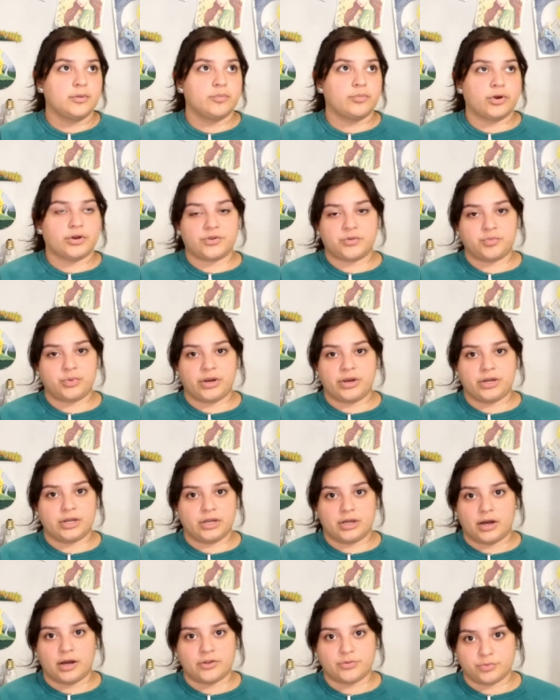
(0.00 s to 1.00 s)

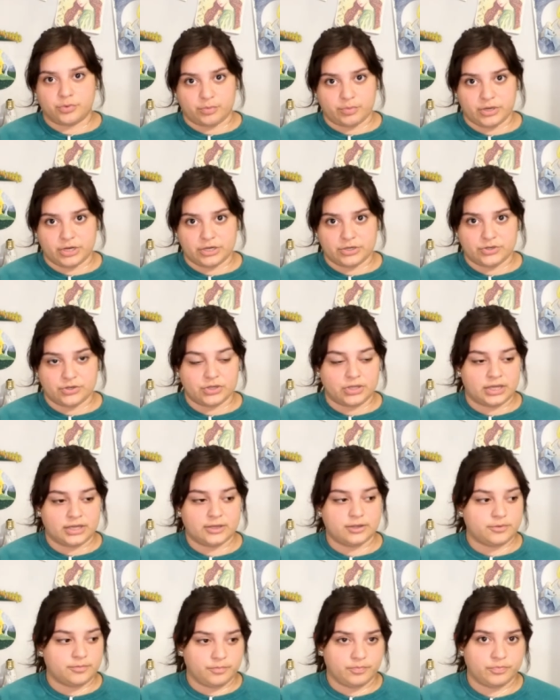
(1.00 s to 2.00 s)
prosperity gospel picture.
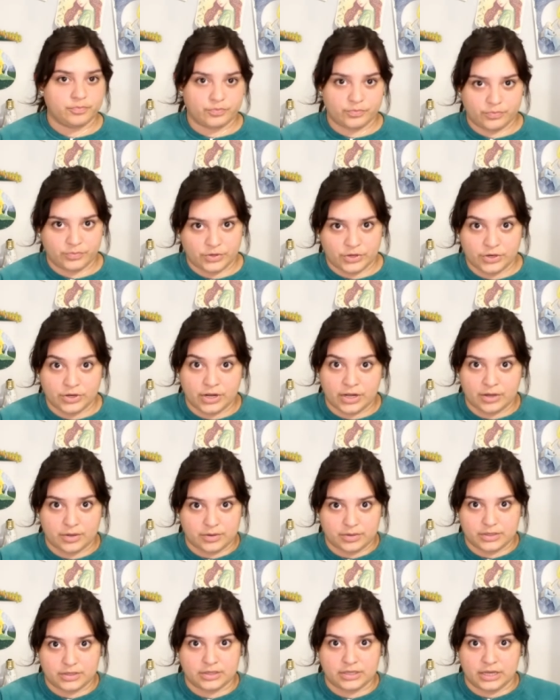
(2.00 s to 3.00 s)
Like, you're not
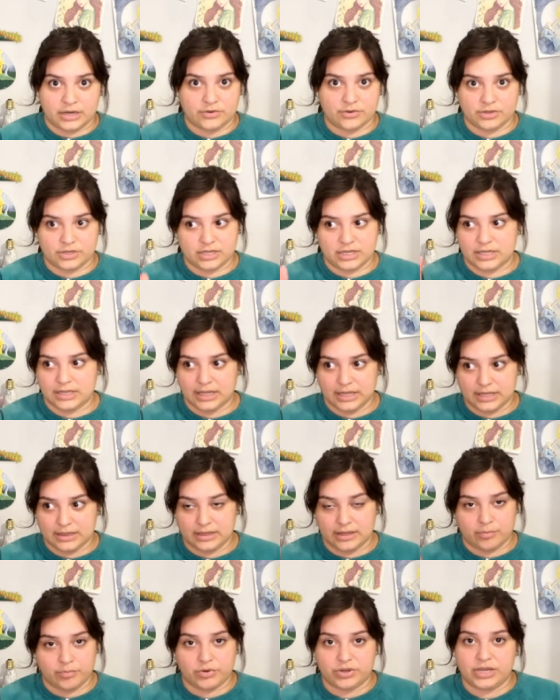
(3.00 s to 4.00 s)
guaranteed, like,
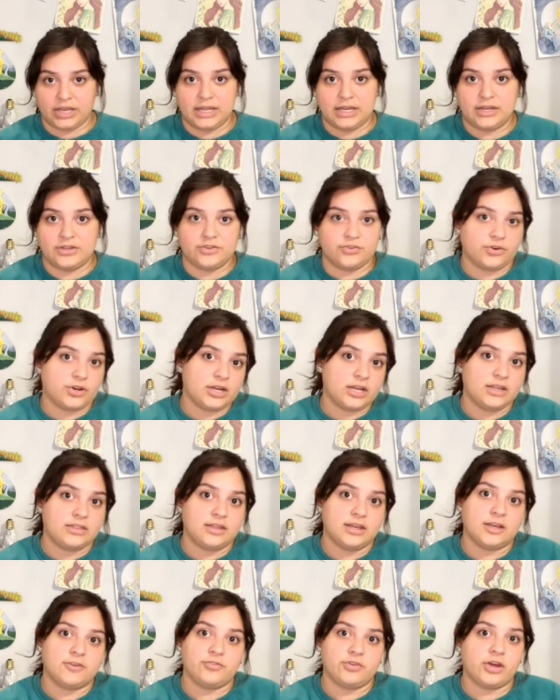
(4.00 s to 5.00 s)
Lamborghinis or
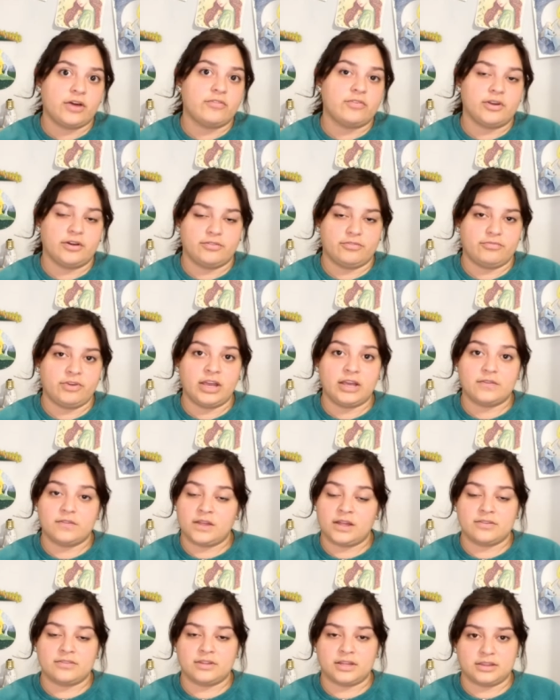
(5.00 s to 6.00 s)
anything if you have enough faith.
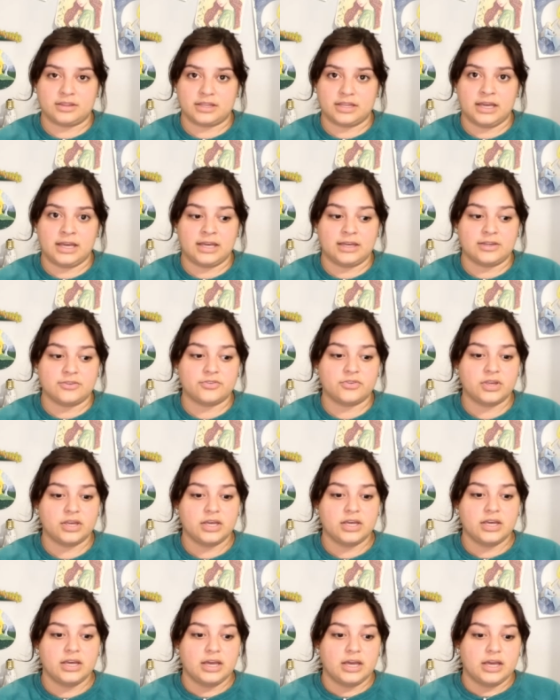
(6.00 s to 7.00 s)
That's not the case.
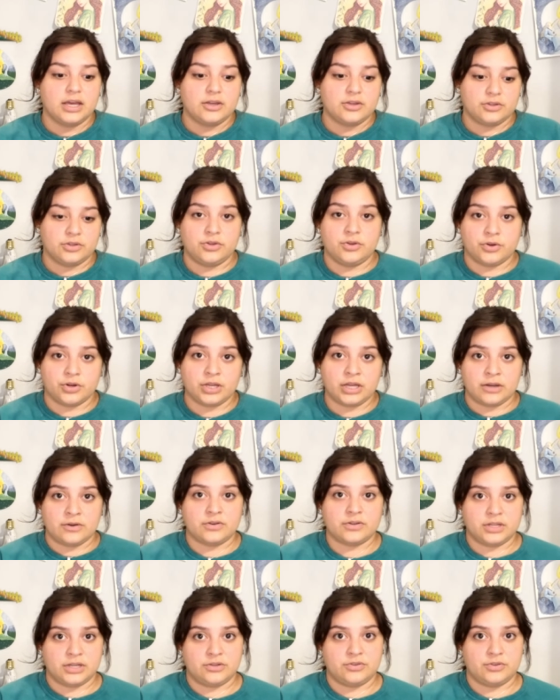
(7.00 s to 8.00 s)
You're
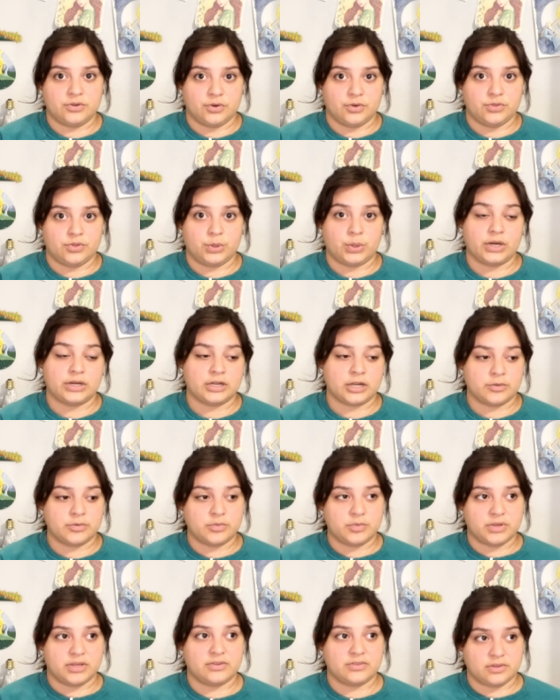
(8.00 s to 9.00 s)
guaranteed to go through hard
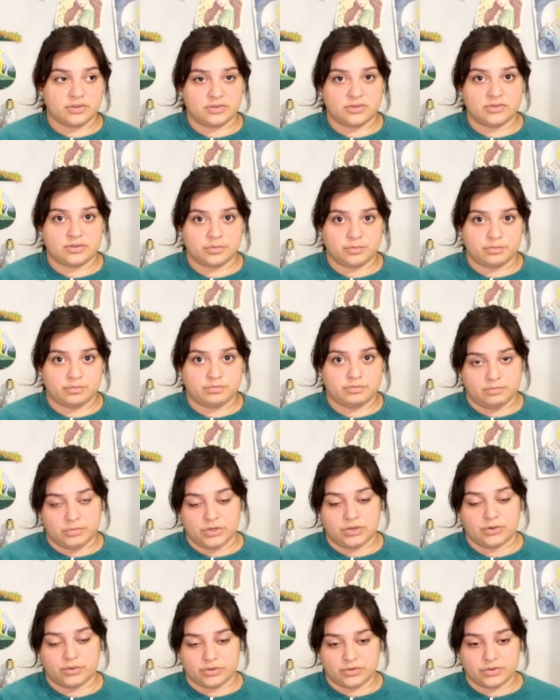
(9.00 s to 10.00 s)
times because this is a,
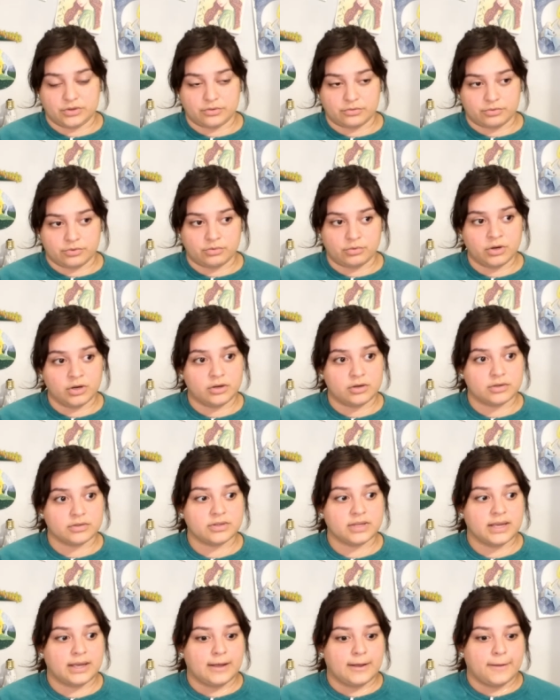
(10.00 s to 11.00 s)
you know, a sinful
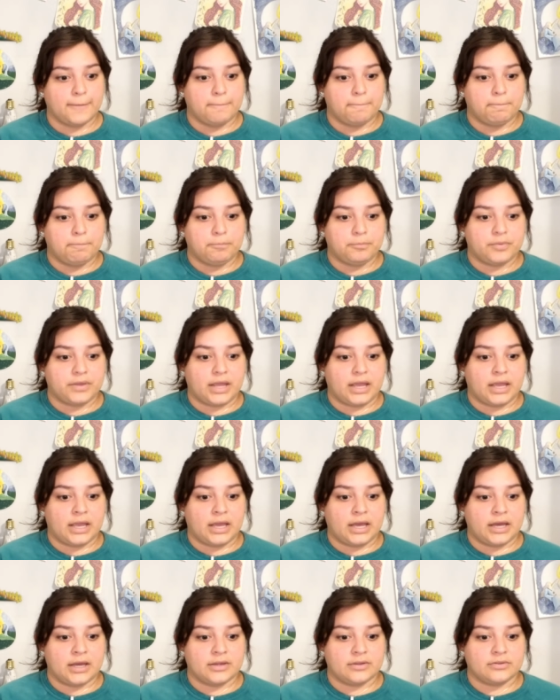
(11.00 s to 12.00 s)
world.
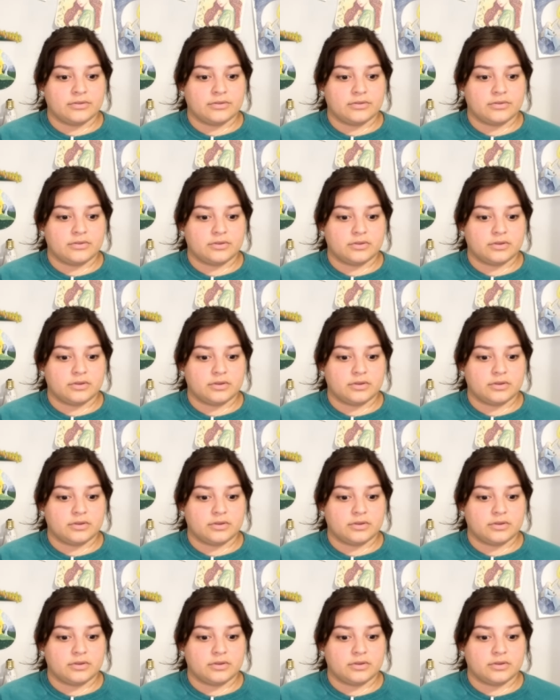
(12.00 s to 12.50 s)
And,